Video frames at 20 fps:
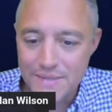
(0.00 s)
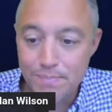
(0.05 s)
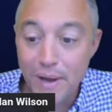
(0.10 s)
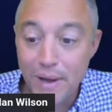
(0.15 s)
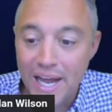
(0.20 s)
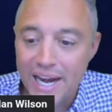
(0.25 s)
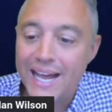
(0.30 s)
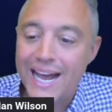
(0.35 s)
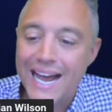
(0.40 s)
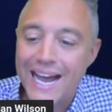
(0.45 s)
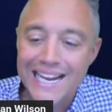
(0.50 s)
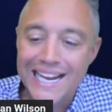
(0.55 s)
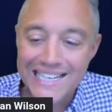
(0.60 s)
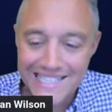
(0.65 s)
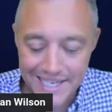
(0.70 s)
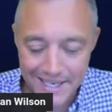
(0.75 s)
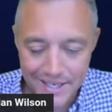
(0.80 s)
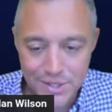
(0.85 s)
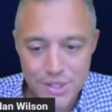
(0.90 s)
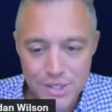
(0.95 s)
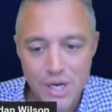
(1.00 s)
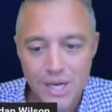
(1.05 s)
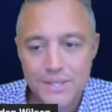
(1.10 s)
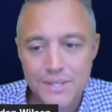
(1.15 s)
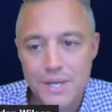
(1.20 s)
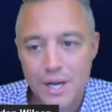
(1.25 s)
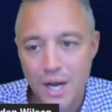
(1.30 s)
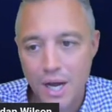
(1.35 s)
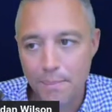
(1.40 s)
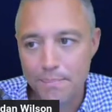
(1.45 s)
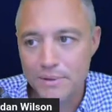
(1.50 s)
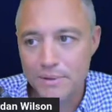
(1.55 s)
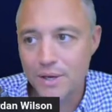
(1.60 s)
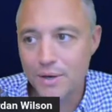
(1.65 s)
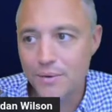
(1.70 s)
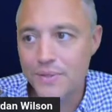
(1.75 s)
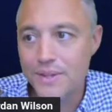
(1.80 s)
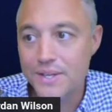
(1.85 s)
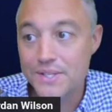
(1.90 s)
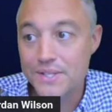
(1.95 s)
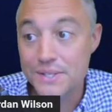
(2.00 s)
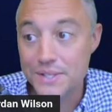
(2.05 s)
but I did just upload this